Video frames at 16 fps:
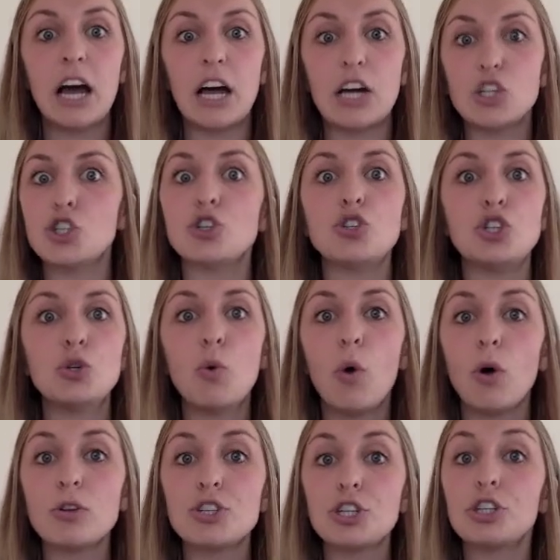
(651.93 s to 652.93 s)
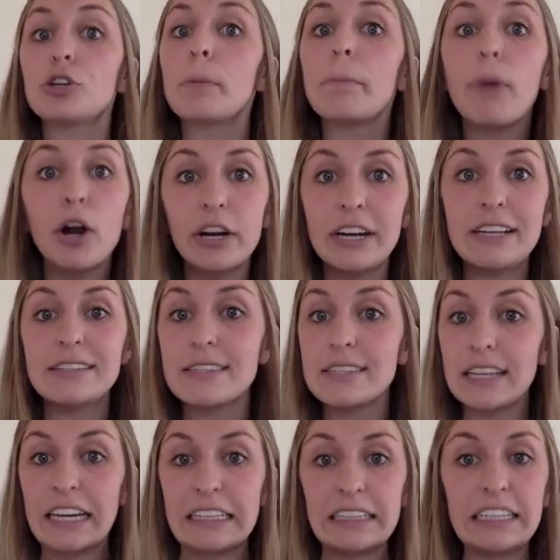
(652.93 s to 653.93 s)
Should you alter your marketing
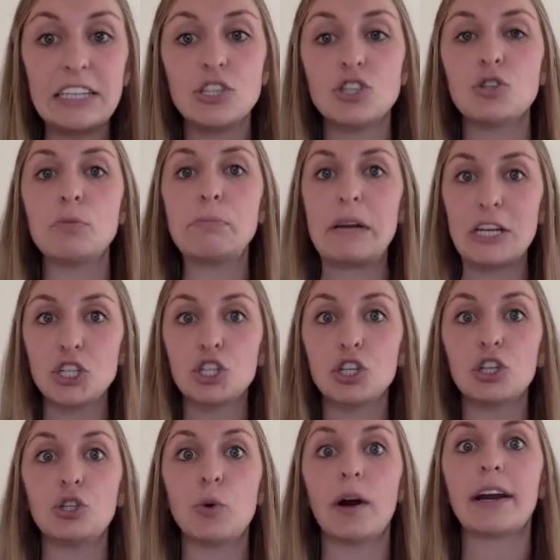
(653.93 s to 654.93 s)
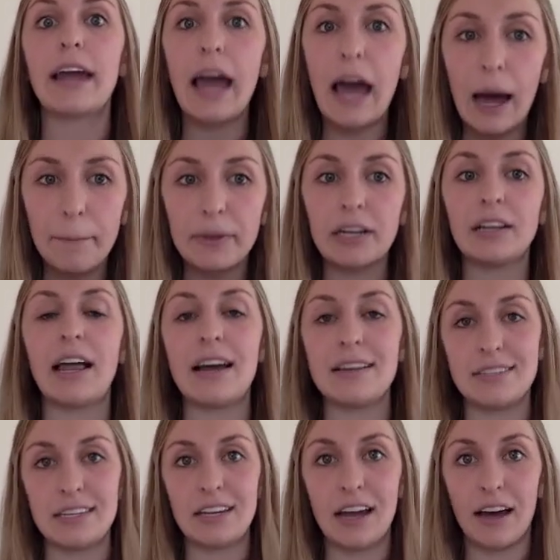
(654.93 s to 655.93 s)
slightly to make sure you are
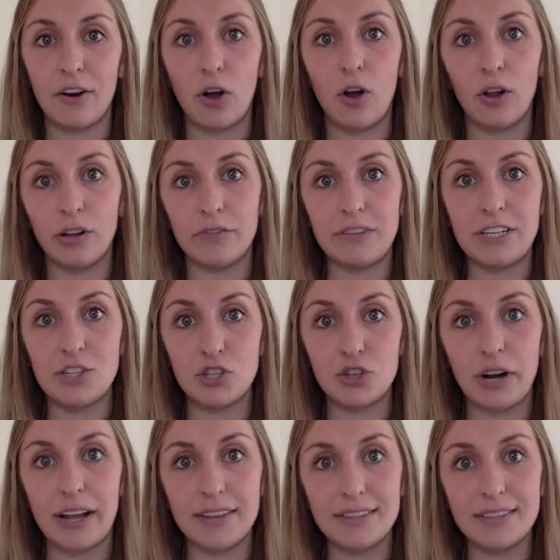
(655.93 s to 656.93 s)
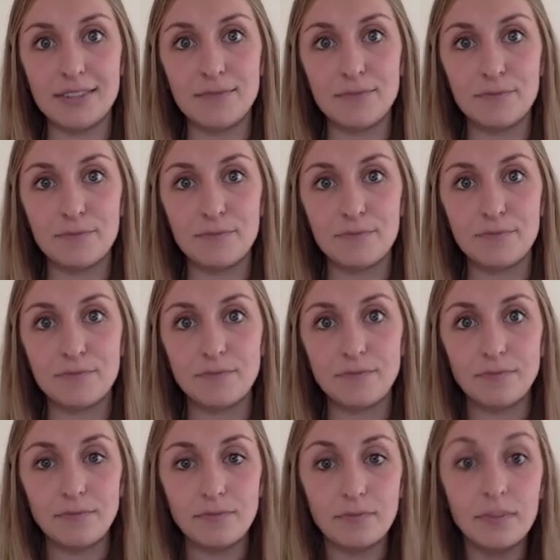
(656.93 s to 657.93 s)
capitalizing on all of these trends?
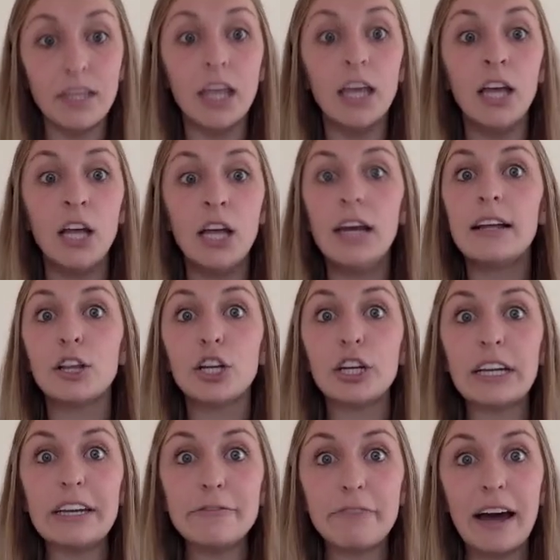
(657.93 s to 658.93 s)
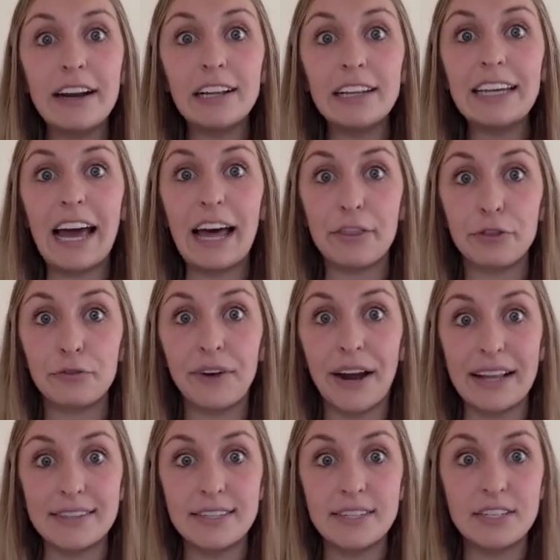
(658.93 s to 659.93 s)
Looking finally at
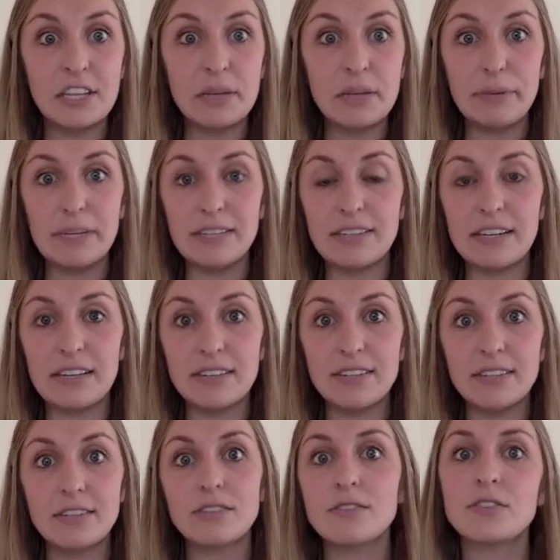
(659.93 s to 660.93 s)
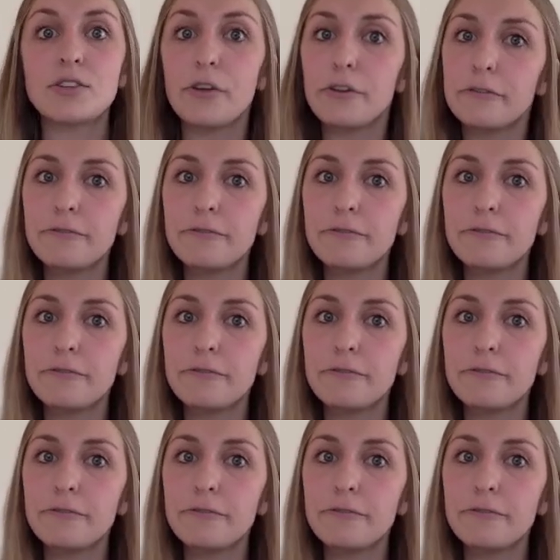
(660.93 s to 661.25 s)
threats to the business. So the